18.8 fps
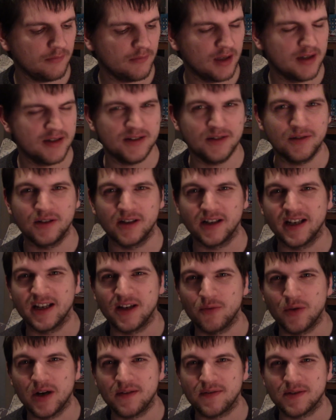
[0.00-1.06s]
Still got to get
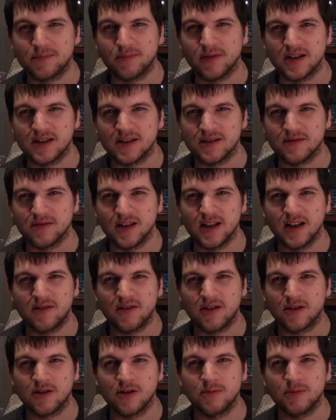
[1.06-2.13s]
the wife's present, really. I've
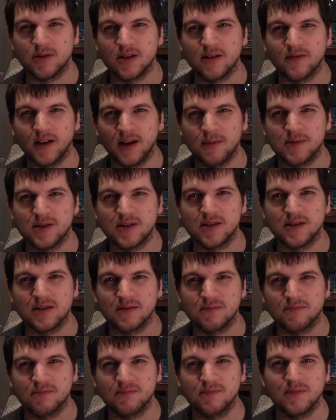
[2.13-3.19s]
got a couple off
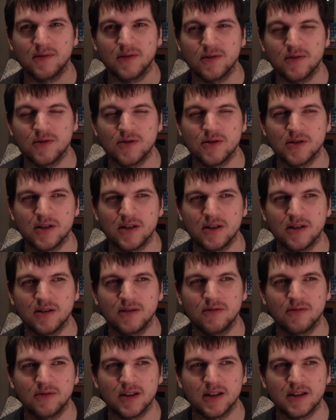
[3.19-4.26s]
Amazon ordered,
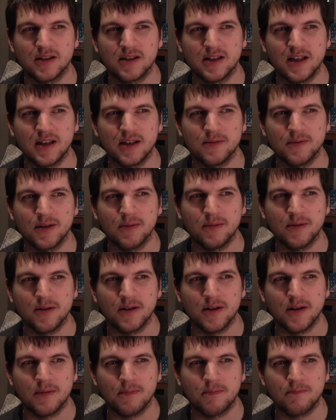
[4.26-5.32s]
well, it's sent to me, but
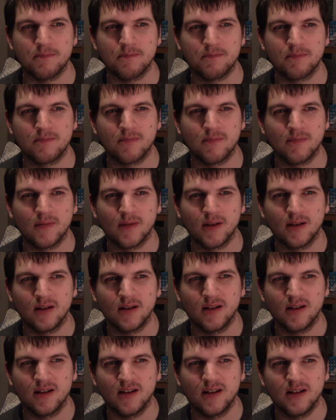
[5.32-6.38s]

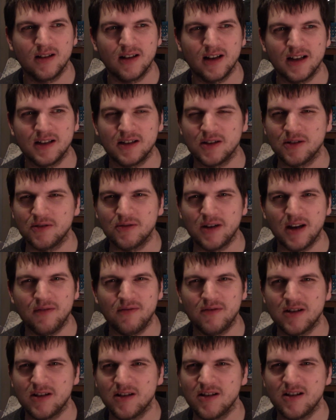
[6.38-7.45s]
I don't know,
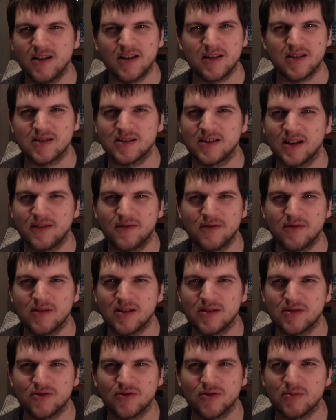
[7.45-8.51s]
every year I just have a
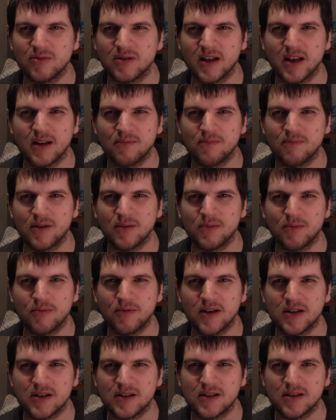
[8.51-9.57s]
real trouble getting people
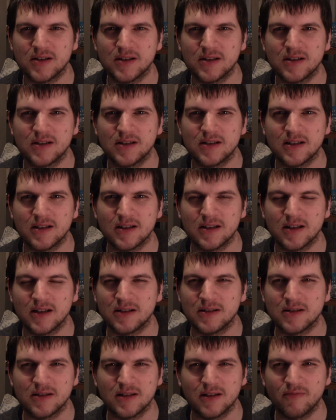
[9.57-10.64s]
presents.
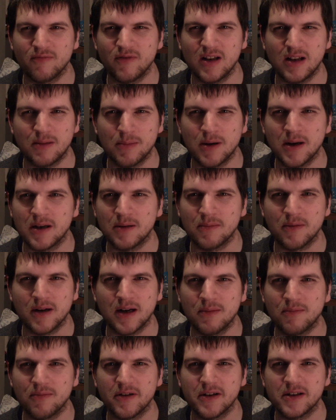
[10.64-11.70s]
I'm really bad at
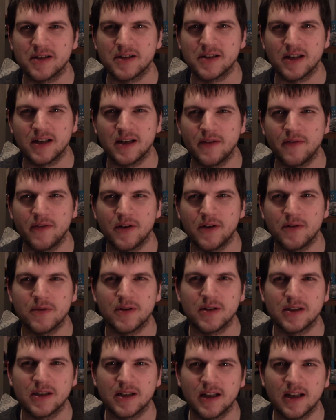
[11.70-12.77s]
buying presents. I never know
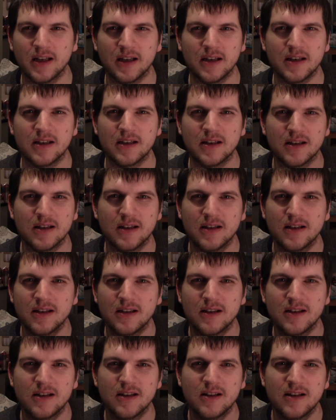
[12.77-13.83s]
what to get, and
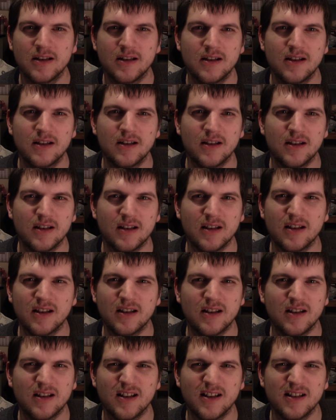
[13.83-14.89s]

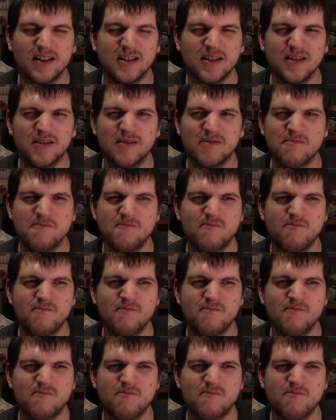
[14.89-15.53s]
yeah, I don't know.